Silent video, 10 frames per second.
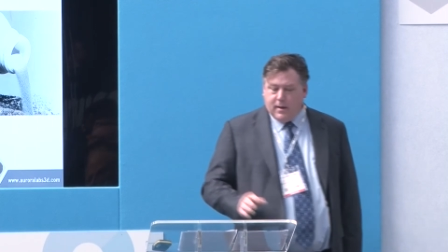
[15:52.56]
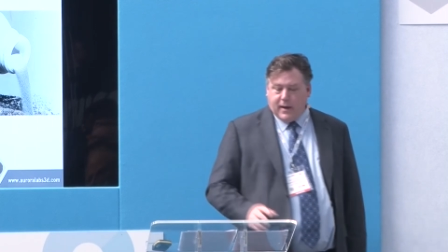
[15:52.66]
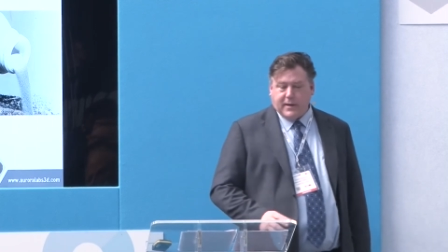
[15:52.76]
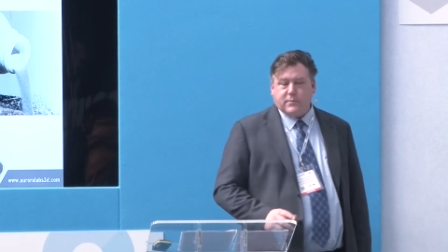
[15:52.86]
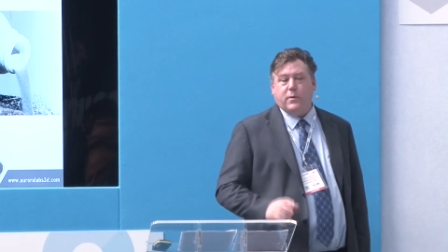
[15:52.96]

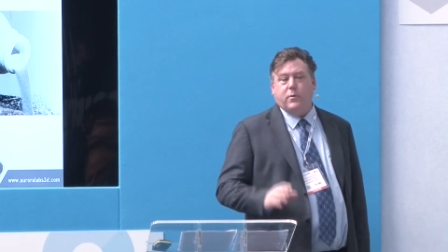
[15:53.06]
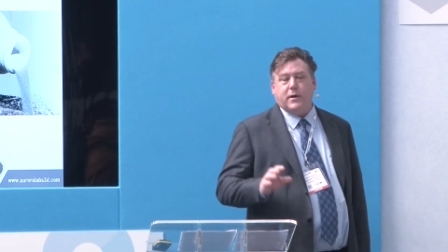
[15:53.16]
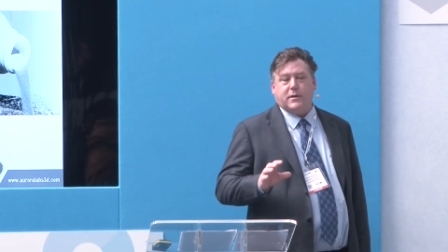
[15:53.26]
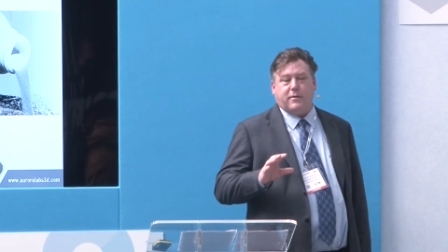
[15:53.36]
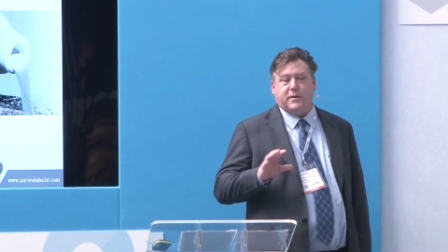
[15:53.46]
as we
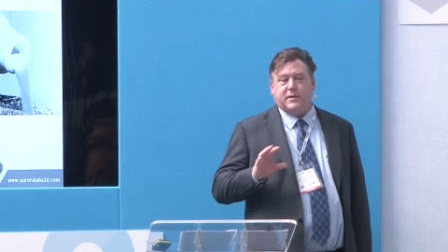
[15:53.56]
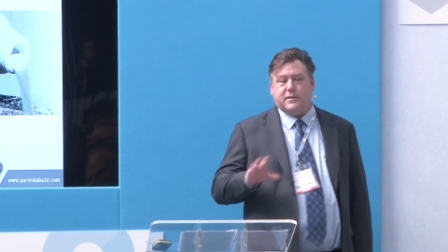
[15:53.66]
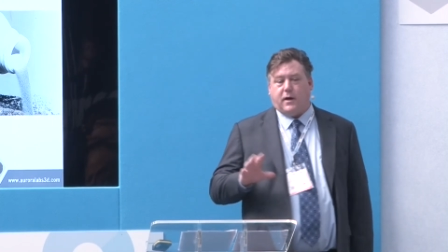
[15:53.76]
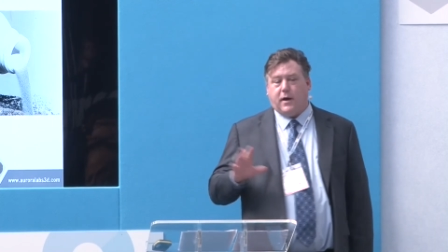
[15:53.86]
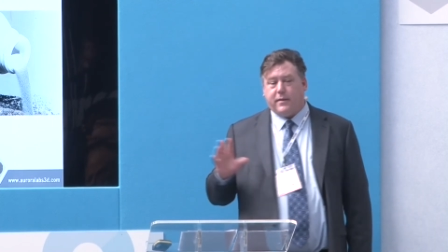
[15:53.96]
worked on the
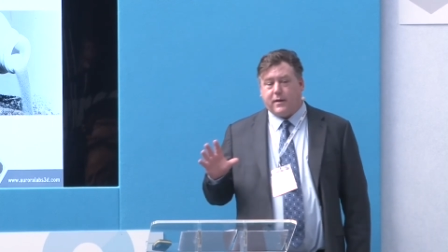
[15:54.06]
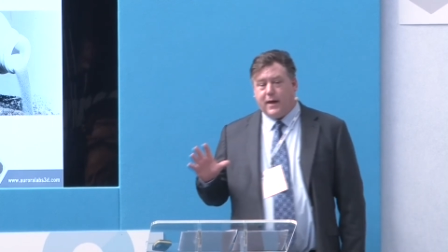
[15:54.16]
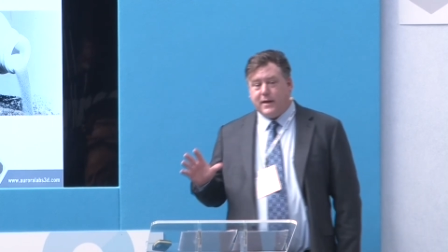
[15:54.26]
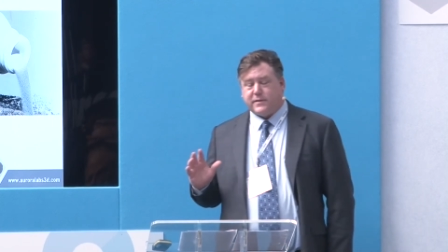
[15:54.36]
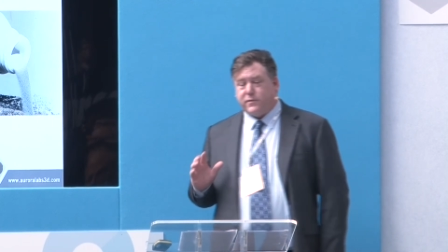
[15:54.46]
design of the
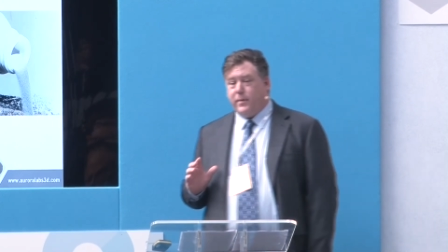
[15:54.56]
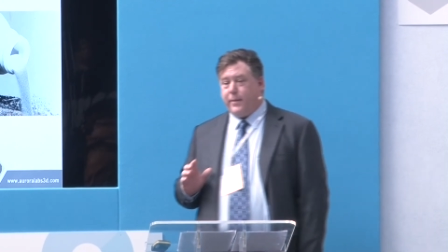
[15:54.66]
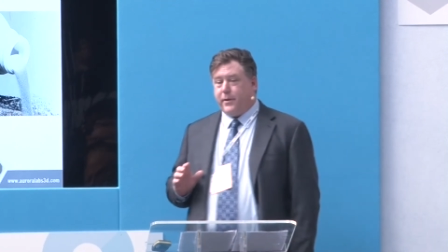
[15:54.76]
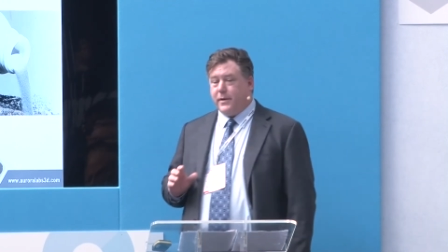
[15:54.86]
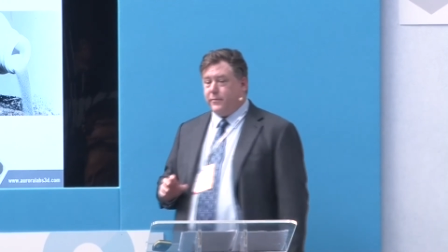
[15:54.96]
large
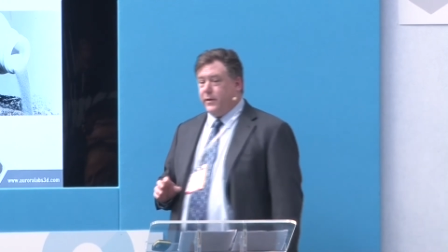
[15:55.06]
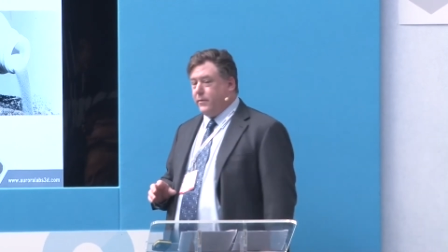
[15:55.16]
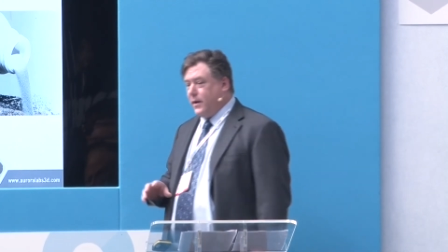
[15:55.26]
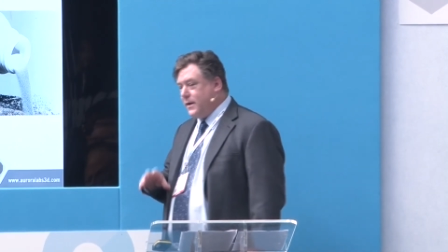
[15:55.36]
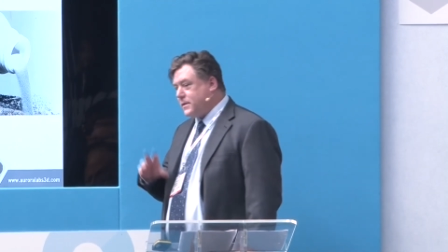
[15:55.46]
format printer, we
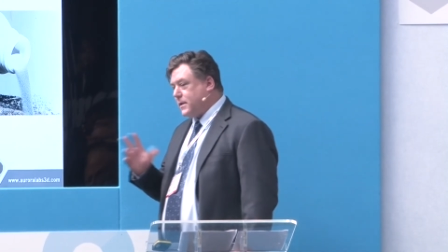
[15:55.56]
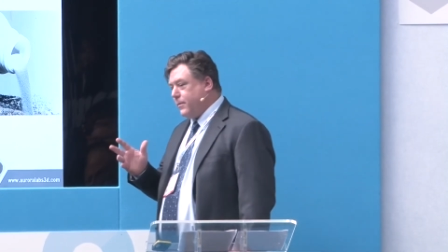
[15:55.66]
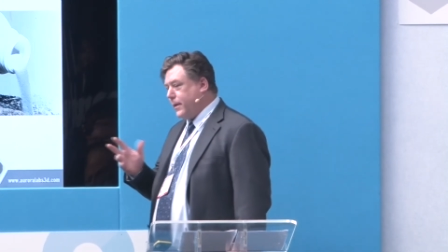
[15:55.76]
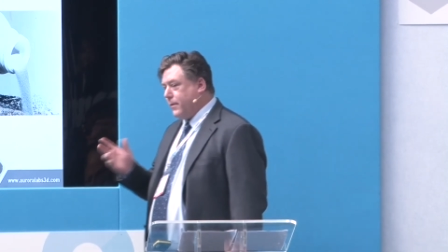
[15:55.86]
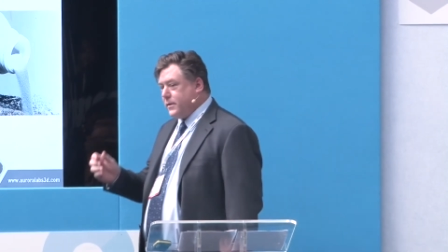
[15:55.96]
realised
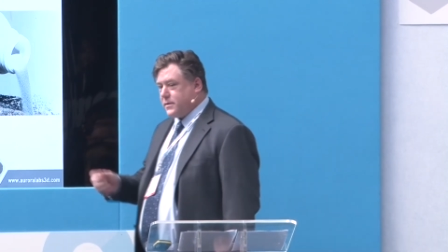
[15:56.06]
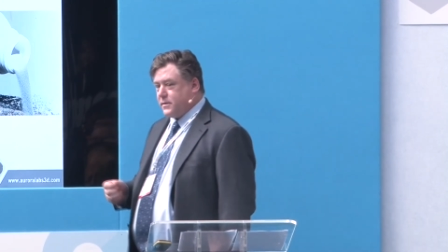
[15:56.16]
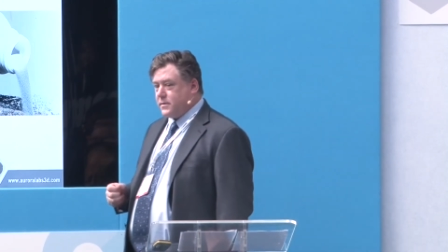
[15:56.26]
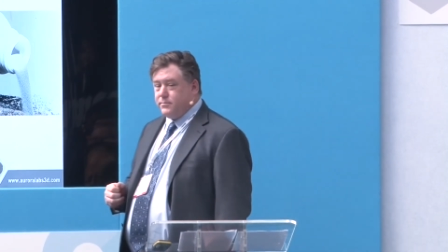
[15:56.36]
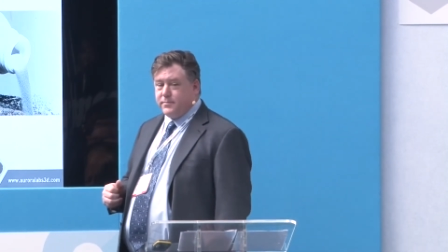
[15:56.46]
something which
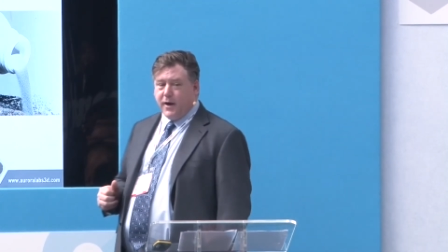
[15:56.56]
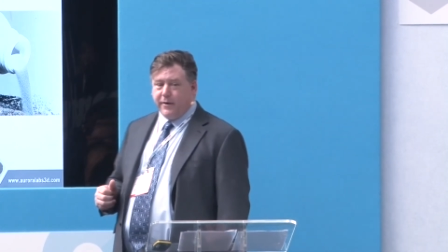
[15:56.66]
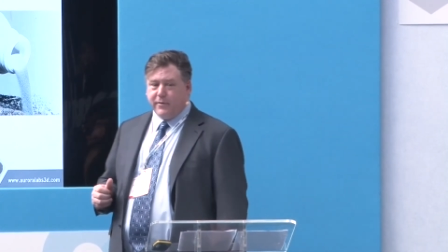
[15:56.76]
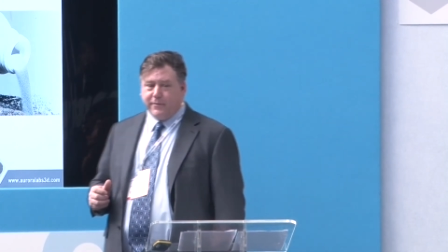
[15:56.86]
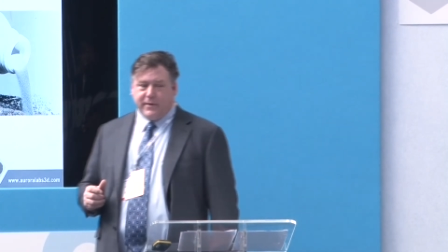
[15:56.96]
is kind
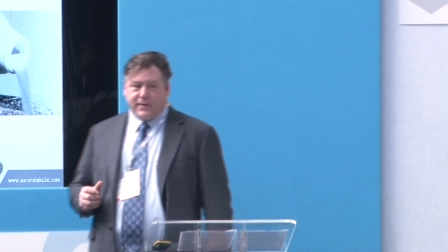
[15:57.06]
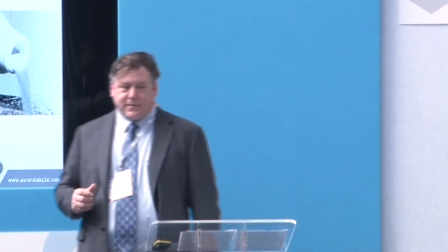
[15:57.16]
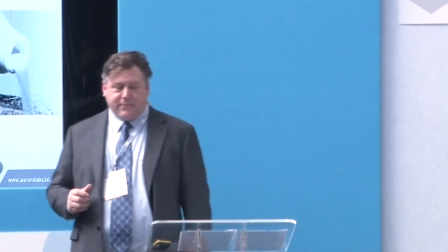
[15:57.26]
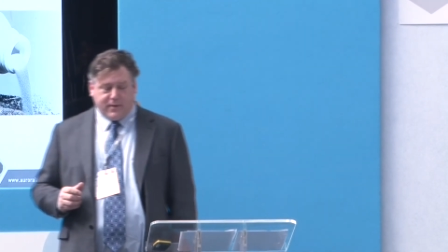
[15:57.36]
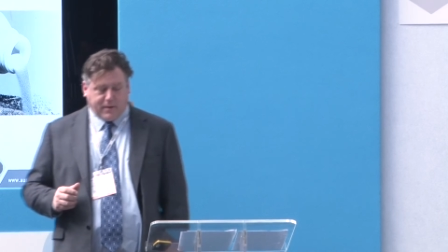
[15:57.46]
of obvious
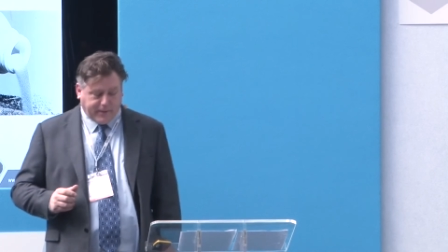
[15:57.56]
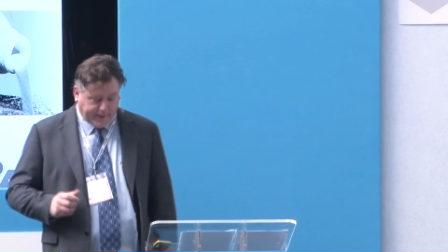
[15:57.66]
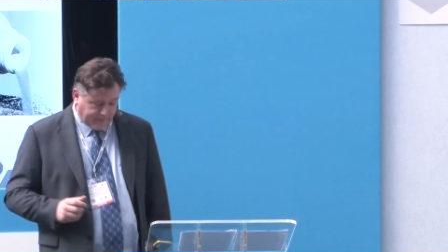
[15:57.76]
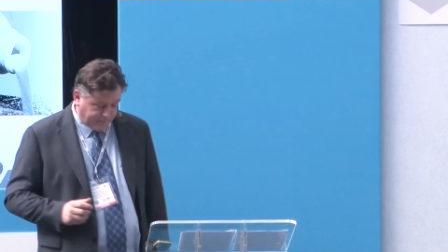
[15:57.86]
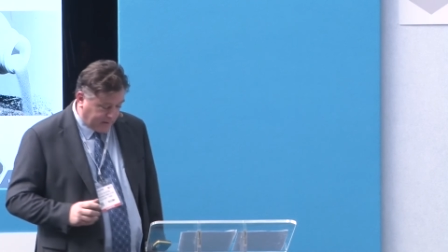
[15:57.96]
if you think
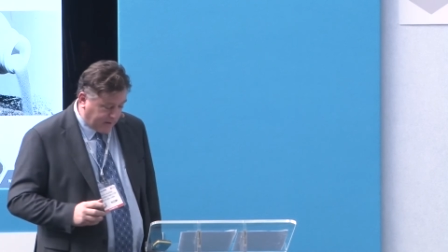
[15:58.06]
about it,